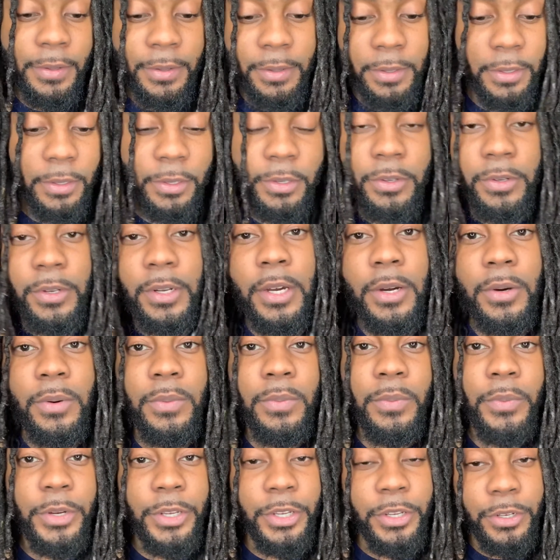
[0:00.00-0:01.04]

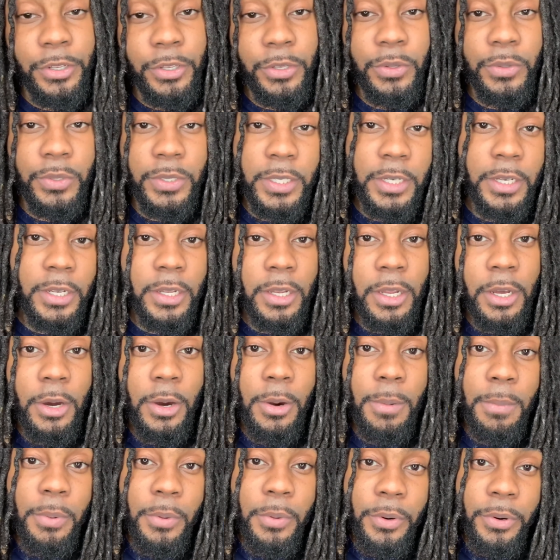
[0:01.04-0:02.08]
using the
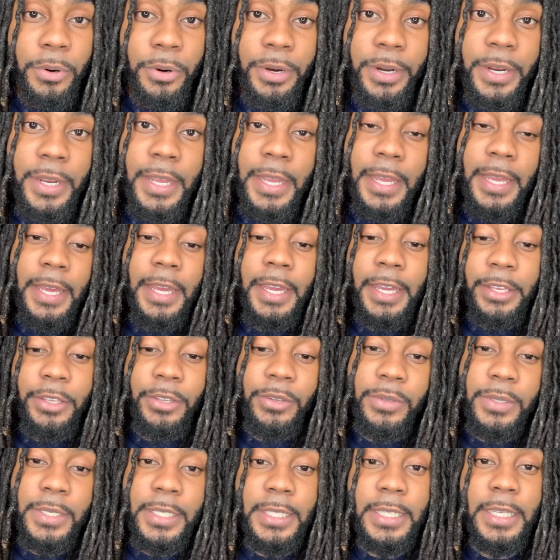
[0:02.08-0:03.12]
load board and you
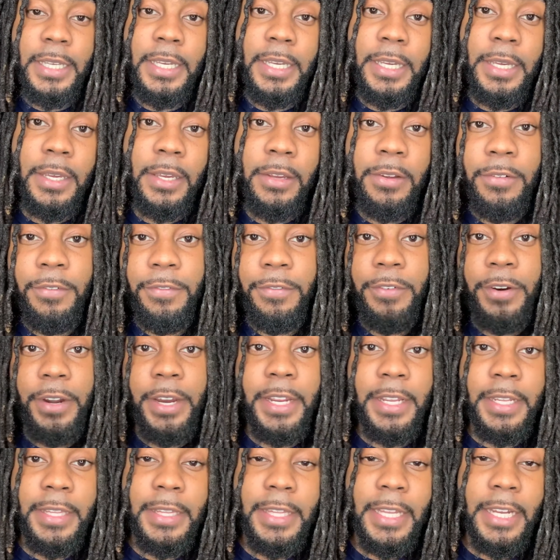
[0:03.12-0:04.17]
see
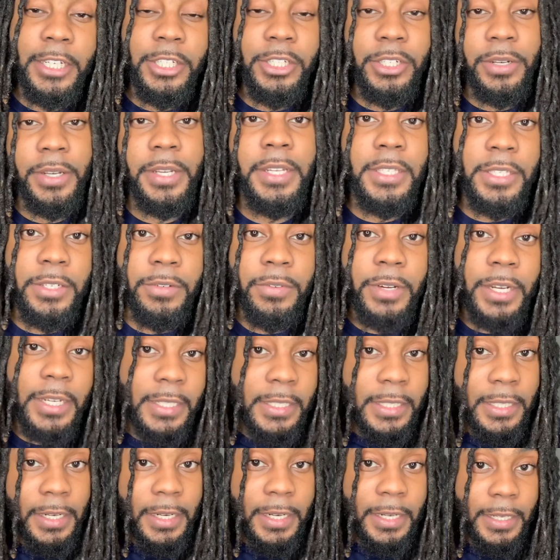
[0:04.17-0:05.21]
freight that you're
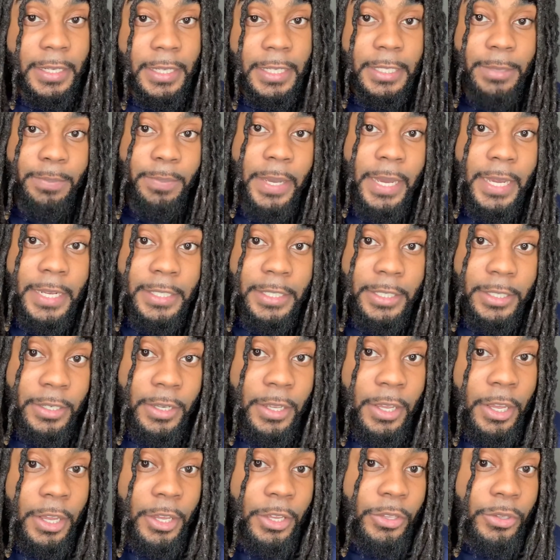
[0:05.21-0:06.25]
interested in dispatching,
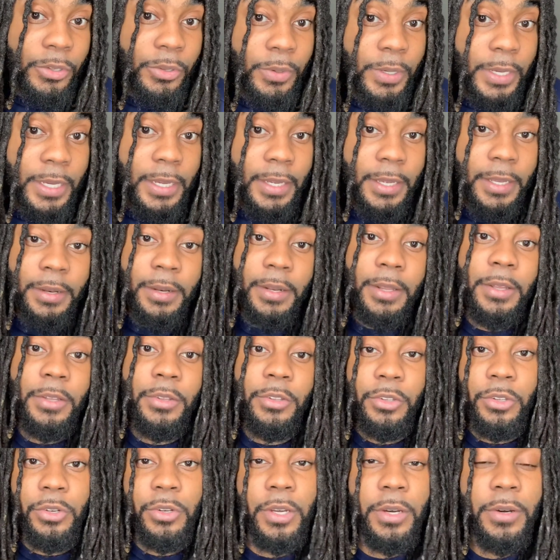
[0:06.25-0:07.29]
you can,
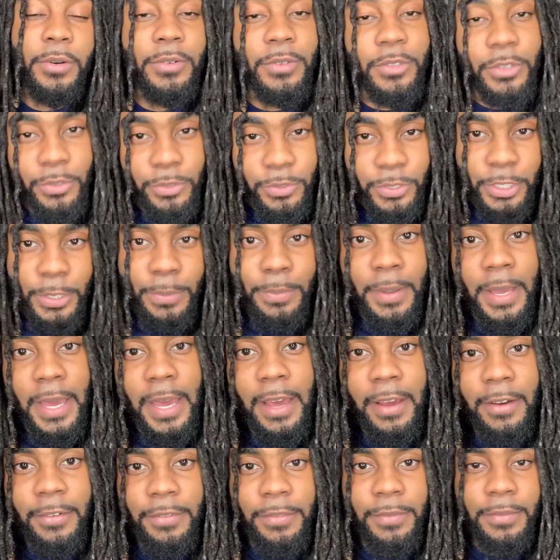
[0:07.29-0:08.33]
use your
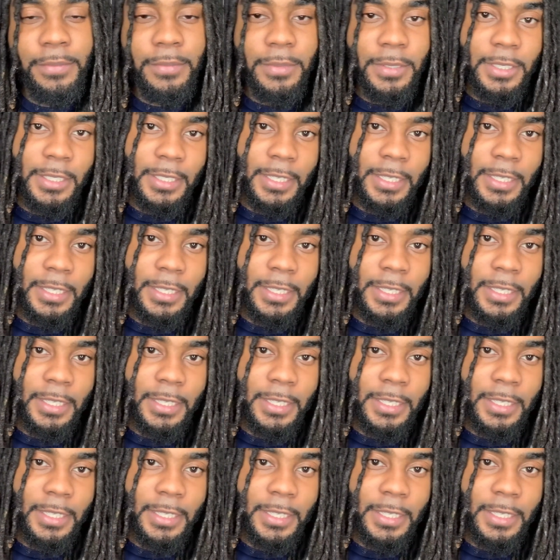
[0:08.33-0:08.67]
math, see